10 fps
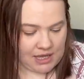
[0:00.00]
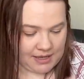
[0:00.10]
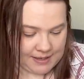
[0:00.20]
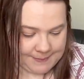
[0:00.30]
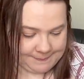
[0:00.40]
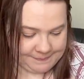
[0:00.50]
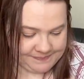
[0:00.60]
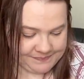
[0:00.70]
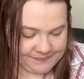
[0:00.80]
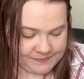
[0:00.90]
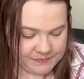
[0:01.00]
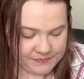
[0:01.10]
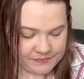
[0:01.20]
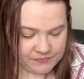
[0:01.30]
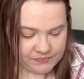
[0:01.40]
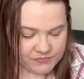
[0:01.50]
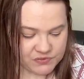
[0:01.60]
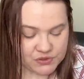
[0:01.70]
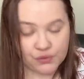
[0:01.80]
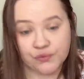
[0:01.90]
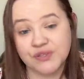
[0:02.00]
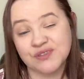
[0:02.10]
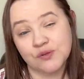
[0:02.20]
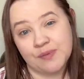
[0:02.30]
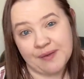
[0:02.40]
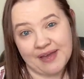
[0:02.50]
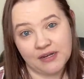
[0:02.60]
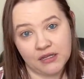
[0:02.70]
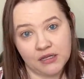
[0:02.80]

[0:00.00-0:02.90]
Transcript: Um, so this could be bad.